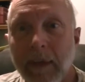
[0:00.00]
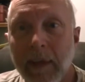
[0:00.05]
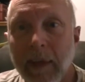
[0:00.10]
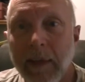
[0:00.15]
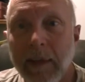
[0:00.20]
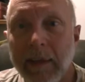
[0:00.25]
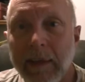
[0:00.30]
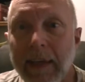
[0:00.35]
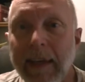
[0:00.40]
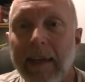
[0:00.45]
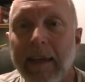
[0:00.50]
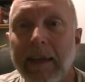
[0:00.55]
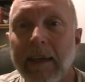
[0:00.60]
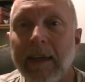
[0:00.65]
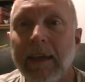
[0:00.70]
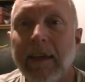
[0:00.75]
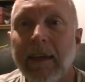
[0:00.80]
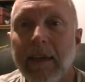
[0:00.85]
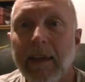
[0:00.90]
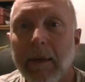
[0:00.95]
Indeed,
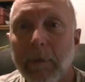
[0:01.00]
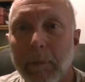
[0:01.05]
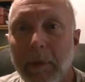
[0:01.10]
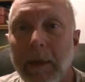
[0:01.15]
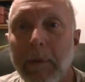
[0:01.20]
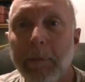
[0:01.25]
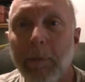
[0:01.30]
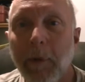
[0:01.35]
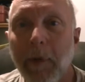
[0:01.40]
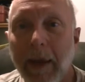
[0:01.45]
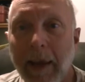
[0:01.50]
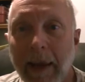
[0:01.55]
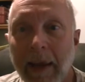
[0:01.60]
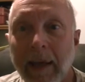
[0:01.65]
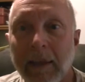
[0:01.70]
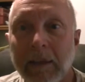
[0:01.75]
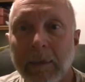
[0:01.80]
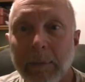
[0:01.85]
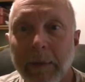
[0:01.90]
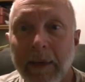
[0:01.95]
people
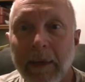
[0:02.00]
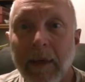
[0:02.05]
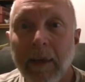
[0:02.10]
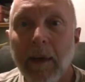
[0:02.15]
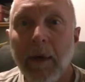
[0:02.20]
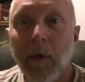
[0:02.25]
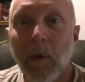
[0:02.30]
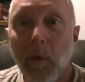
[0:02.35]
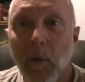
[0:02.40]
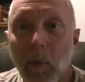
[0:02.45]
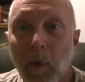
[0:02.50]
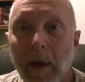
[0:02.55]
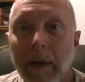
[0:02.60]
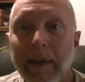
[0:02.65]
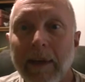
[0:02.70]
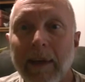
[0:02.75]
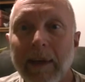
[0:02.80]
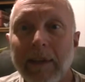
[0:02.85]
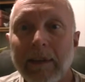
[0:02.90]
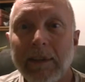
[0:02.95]
ask me,
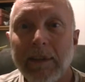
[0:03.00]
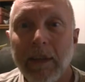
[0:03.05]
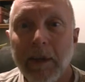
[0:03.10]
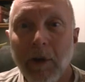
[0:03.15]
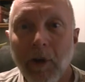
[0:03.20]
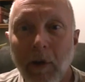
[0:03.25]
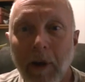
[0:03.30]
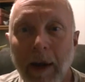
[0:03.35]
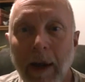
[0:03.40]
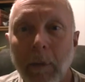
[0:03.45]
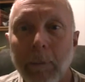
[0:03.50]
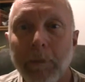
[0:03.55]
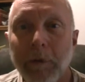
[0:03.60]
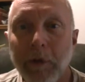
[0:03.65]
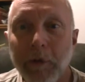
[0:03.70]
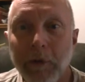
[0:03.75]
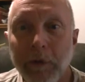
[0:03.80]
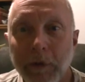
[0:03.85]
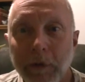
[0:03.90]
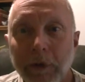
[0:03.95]
what is the crap
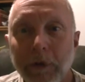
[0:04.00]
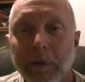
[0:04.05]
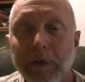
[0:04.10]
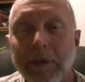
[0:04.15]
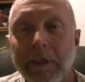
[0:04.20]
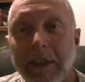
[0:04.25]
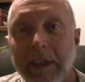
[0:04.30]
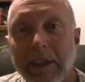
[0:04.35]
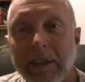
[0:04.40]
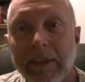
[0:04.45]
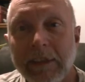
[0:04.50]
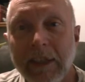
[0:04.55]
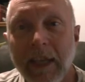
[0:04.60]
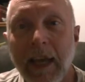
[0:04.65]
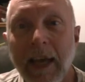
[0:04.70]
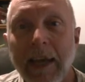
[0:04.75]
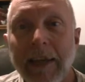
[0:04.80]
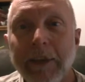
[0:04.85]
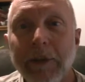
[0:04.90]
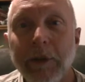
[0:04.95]
you used
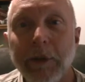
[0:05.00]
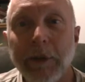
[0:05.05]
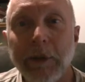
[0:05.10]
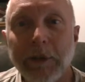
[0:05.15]
inside your